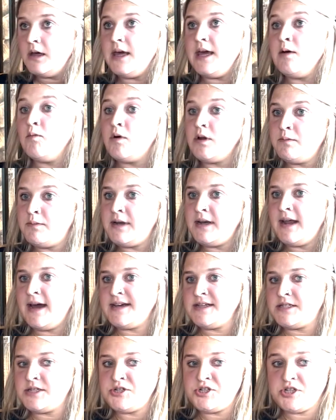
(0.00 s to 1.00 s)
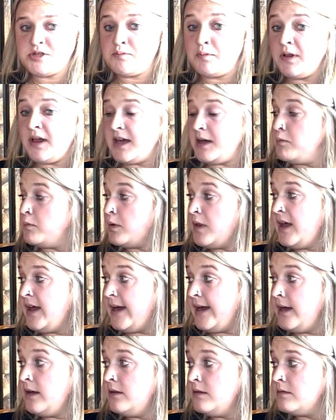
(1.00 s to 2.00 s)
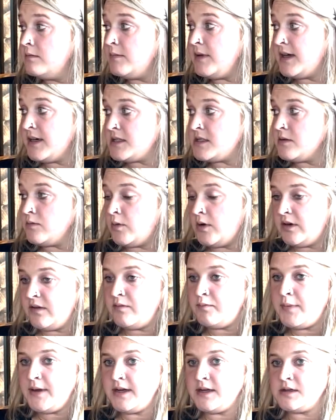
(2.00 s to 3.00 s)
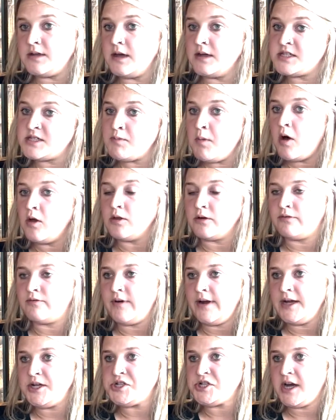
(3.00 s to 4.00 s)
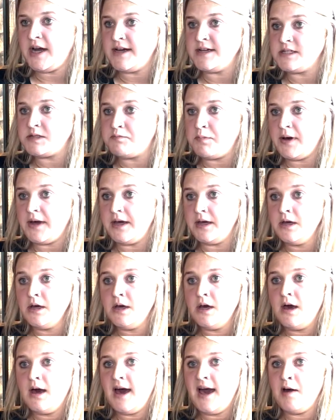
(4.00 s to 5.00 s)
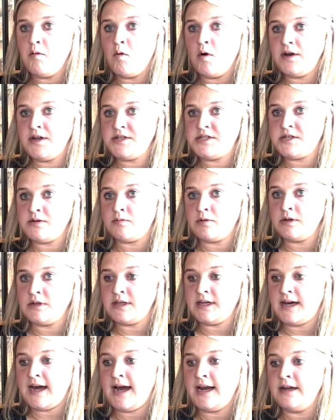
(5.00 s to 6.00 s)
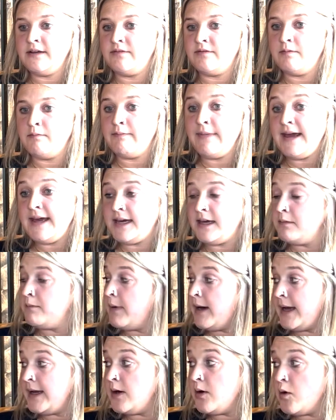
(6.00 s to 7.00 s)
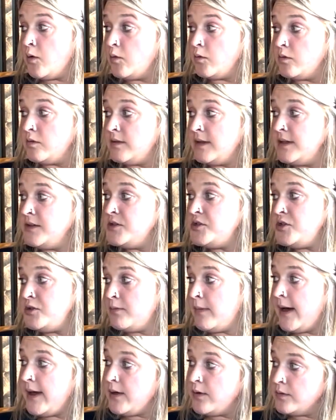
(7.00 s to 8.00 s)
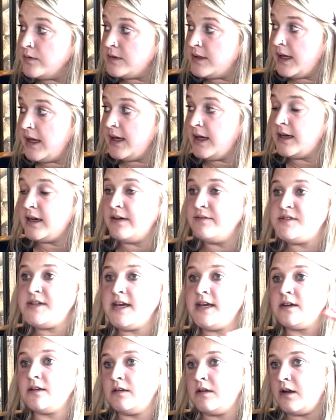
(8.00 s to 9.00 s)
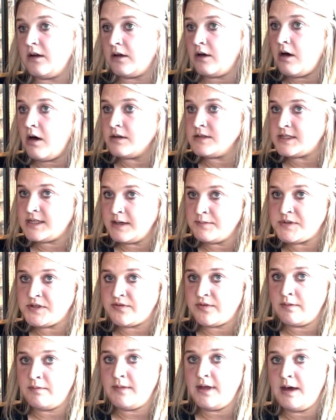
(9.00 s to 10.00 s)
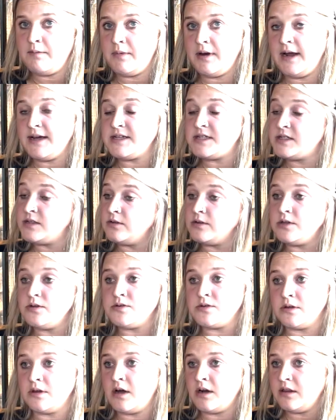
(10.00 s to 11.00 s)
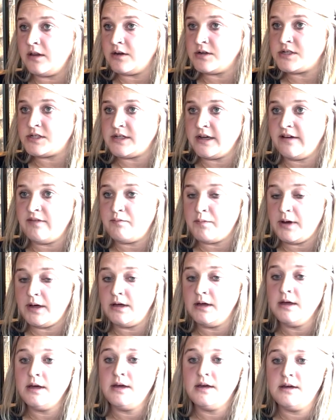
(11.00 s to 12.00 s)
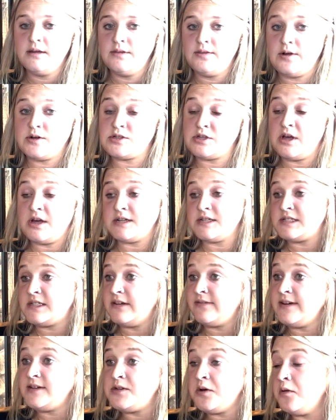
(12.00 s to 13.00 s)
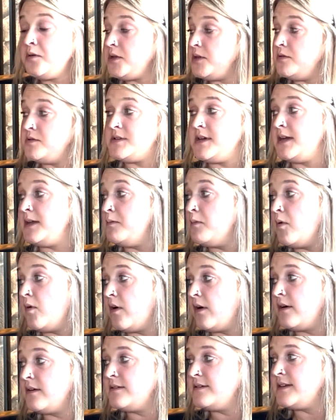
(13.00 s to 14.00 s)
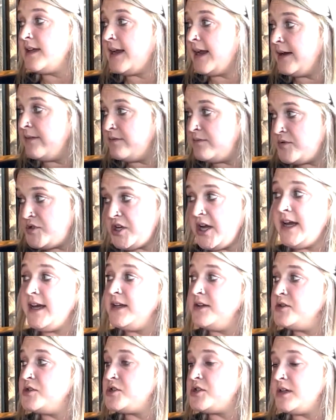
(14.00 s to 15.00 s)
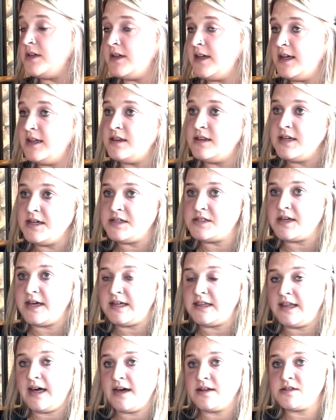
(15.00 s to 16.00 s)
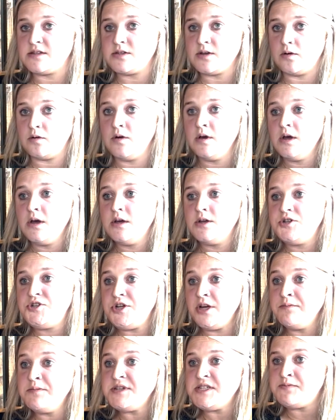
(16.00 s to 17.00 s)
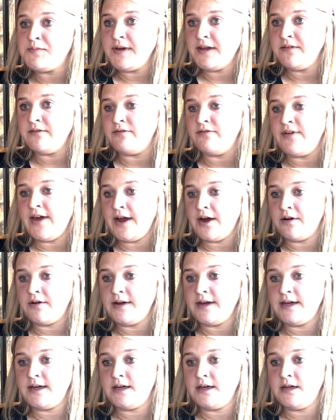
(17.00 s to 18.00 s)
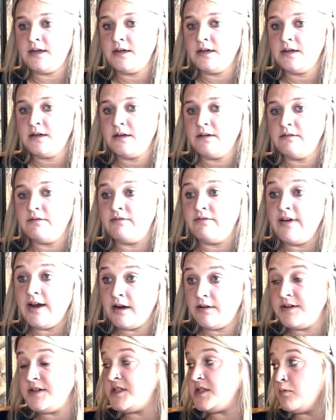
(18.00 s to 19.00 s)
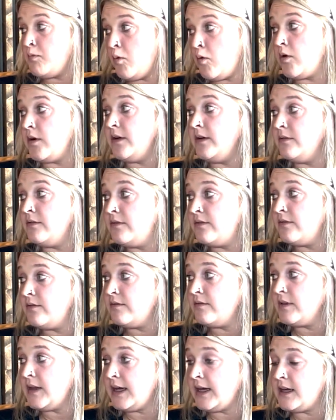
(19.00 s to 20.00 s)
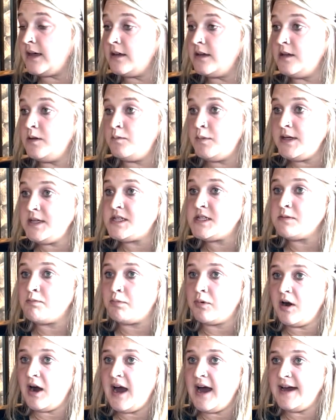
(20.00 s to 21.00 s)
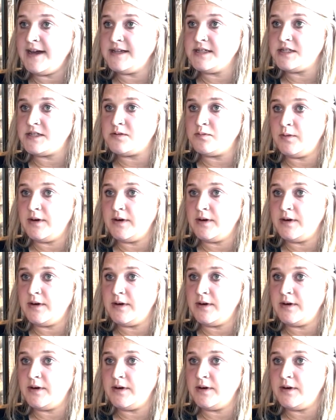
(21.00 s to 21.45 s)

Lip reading: It would have been nice to just plug and play because it would have been a smaller franchise, but I wanted to really kind of make it my own and do my own thing. And I've taken a lot of concepts from them, and I still use a lot of their stuff, but there's a lot of stuff I don't use anymore that I've changed and things like that. So Jim has been very, very supportive. Like, you'd be surprised